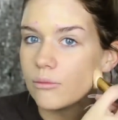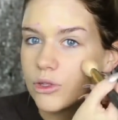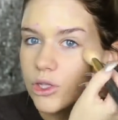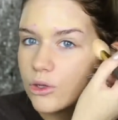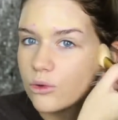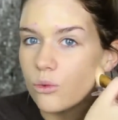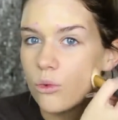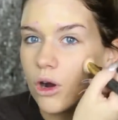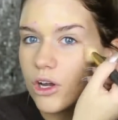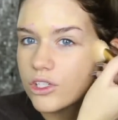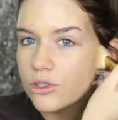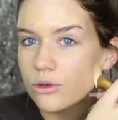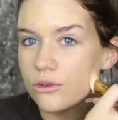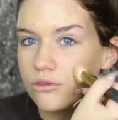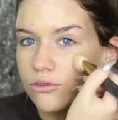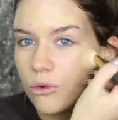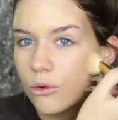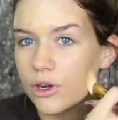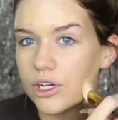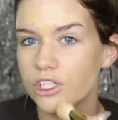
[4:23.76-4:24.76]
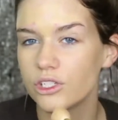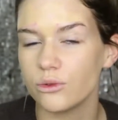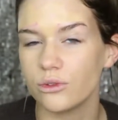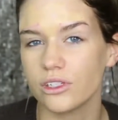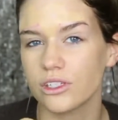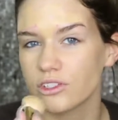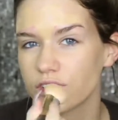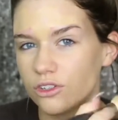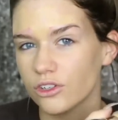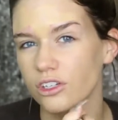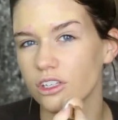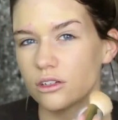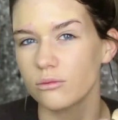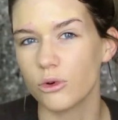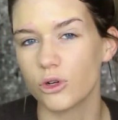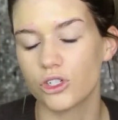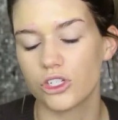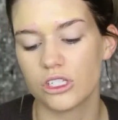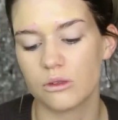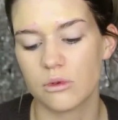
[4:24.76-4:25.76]
you want to avoid doing the circular
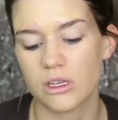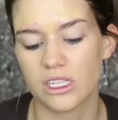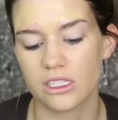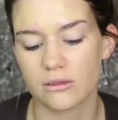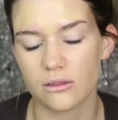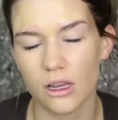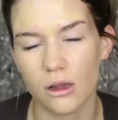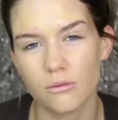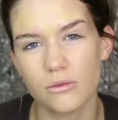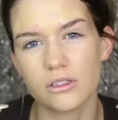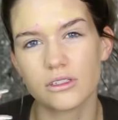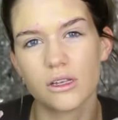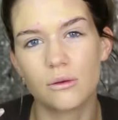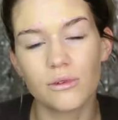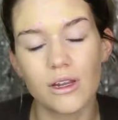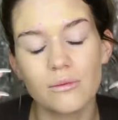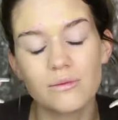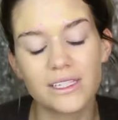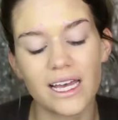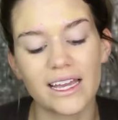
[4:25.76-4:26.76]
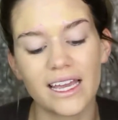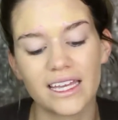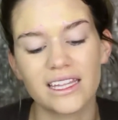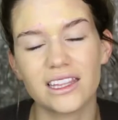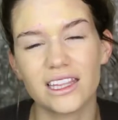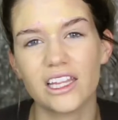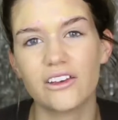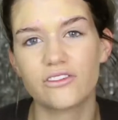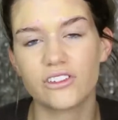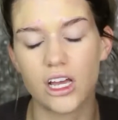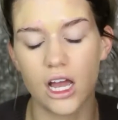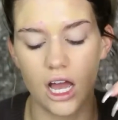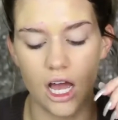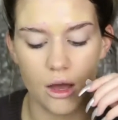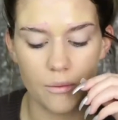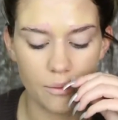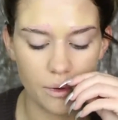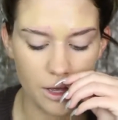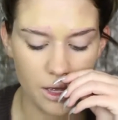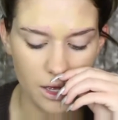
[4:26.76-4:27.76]
motions because sometimes that can lift
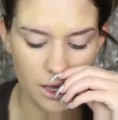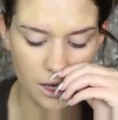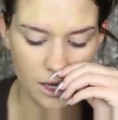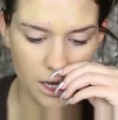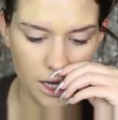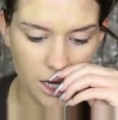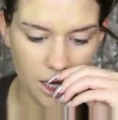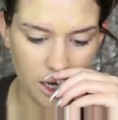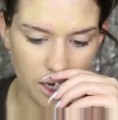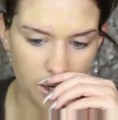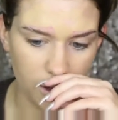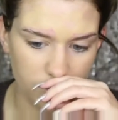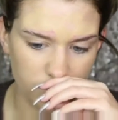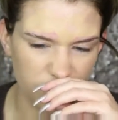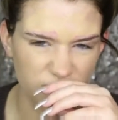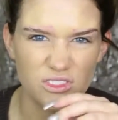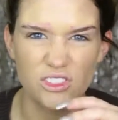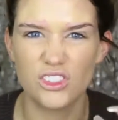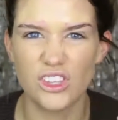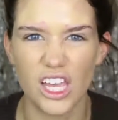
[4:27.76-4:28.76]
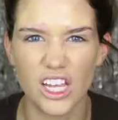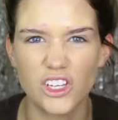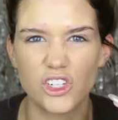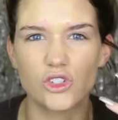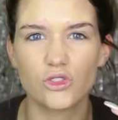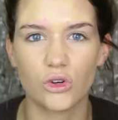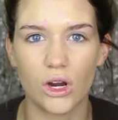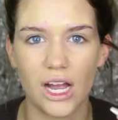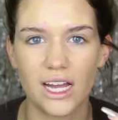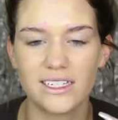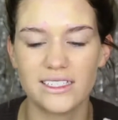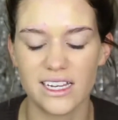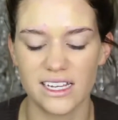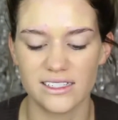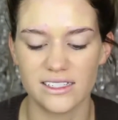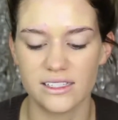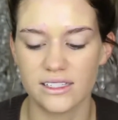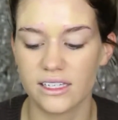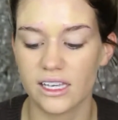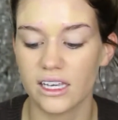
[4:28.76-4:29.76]
up like dry,
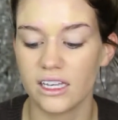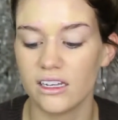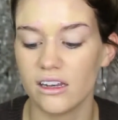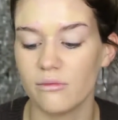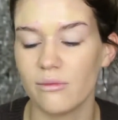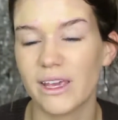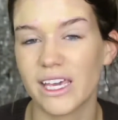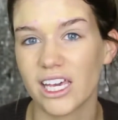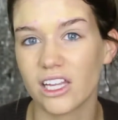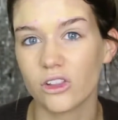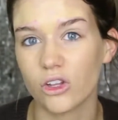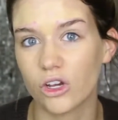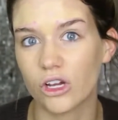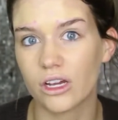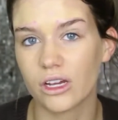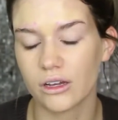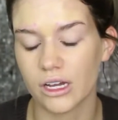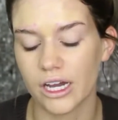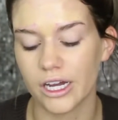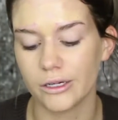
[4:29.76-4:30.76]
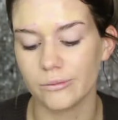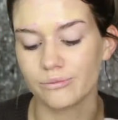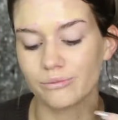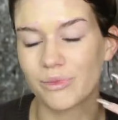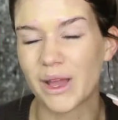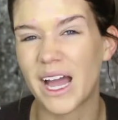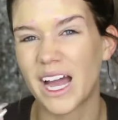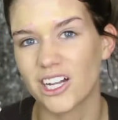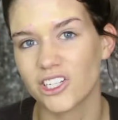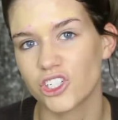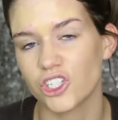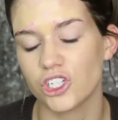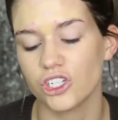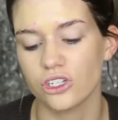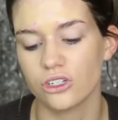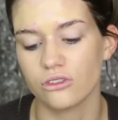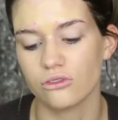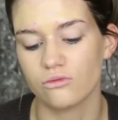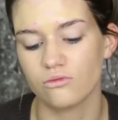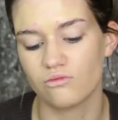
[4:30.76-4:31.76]
dead skin and make it look
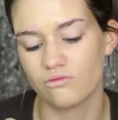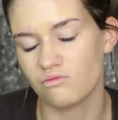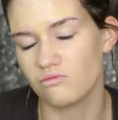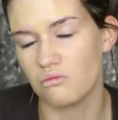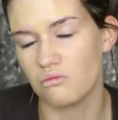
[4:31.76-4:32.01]
patchy and